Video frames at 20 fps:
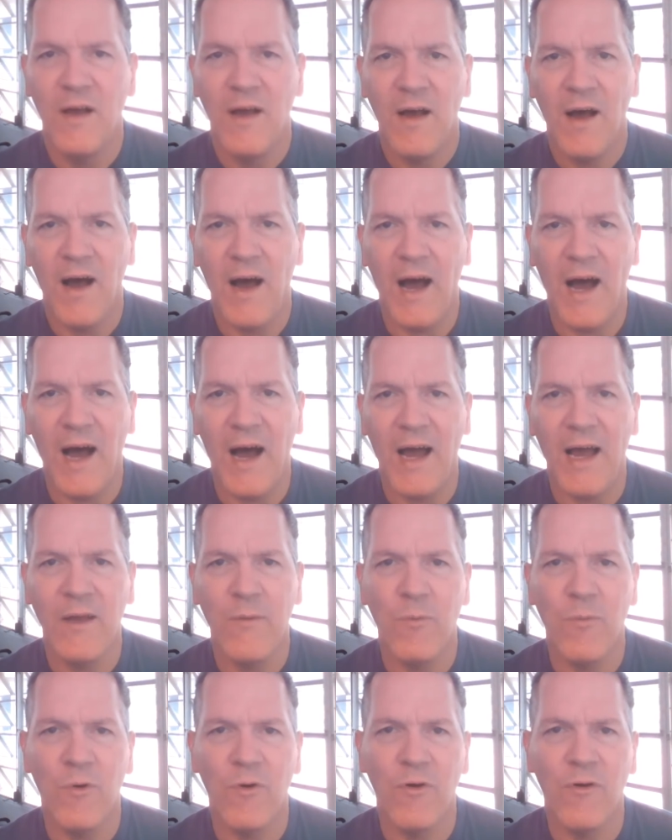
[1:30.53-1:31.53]
I
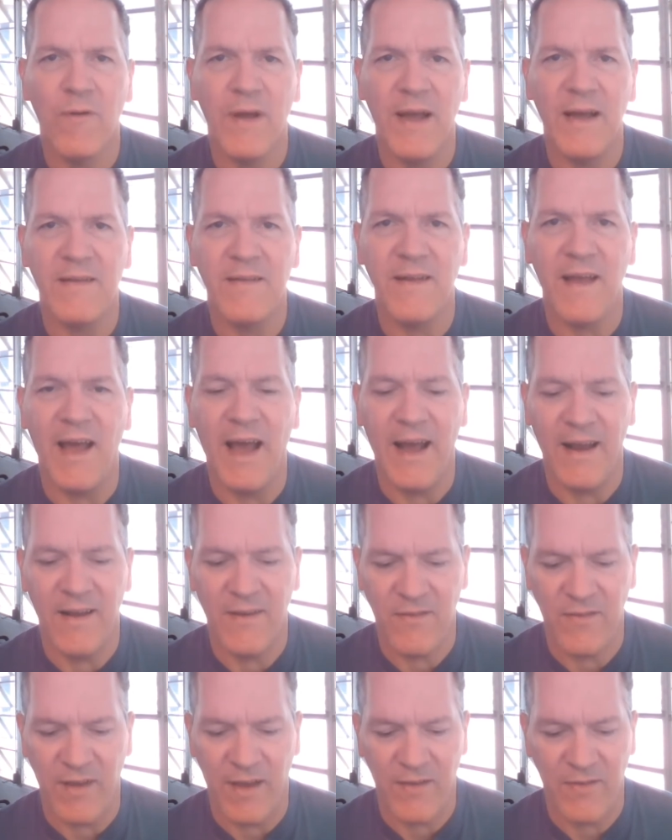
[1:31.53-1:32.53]
will grant
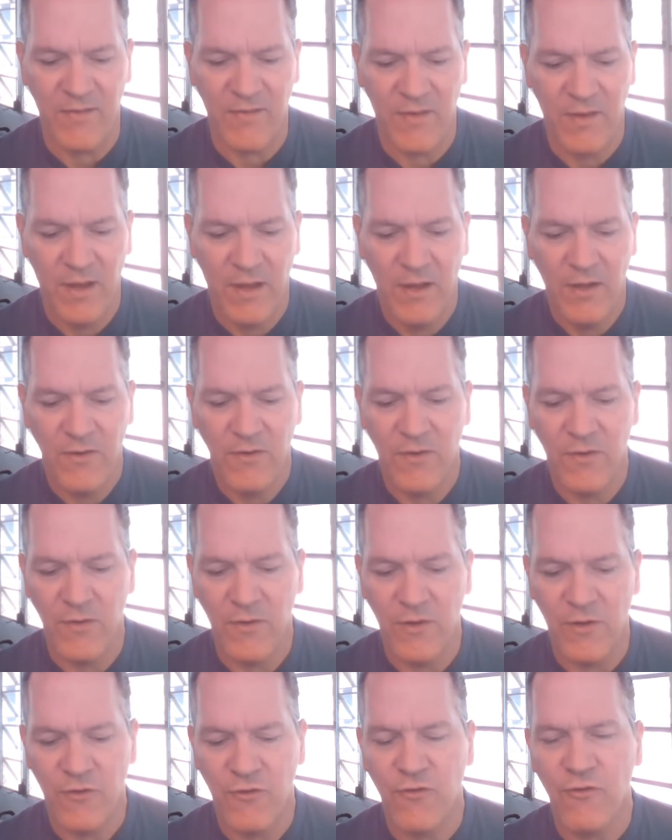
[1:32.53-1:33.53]
access to
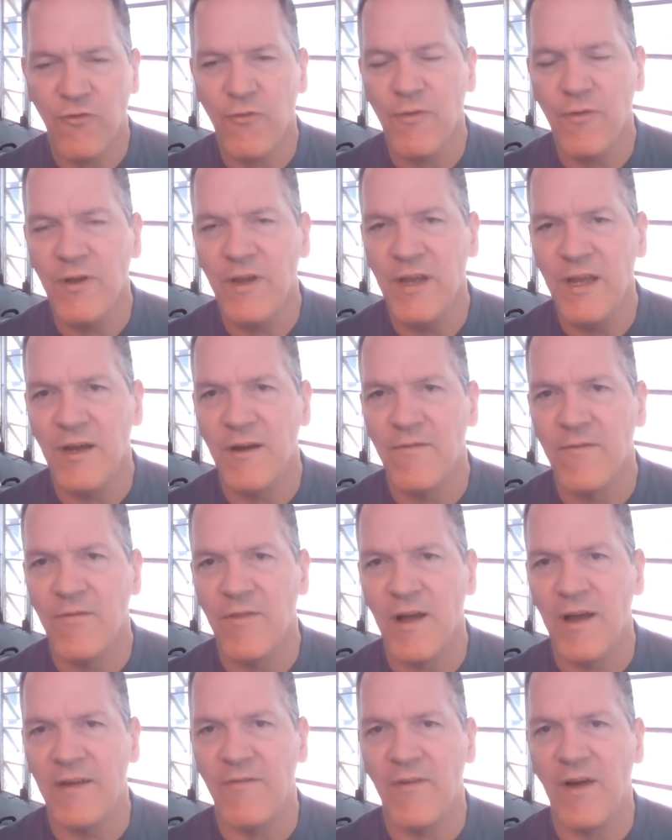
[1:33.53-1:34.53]
the tree of
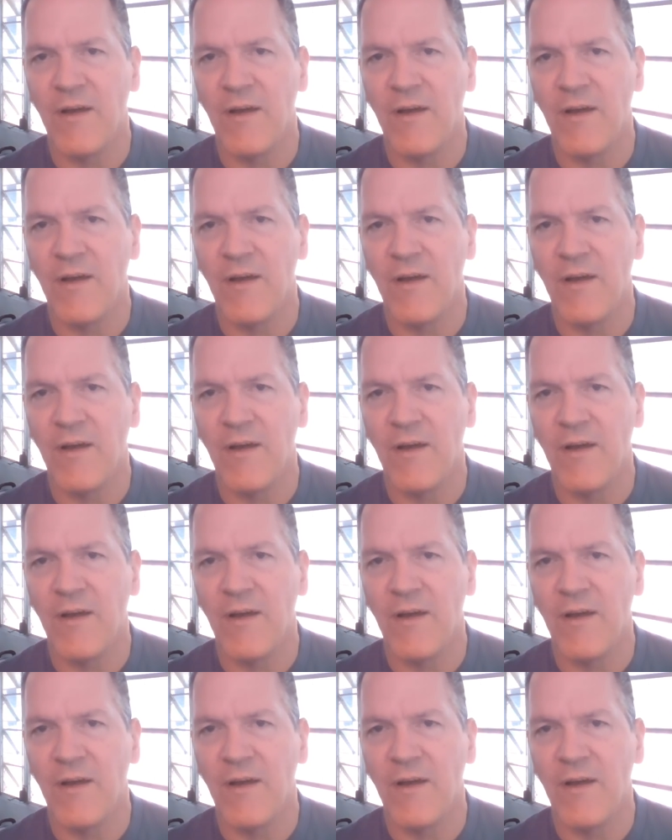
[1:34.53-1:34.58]
life.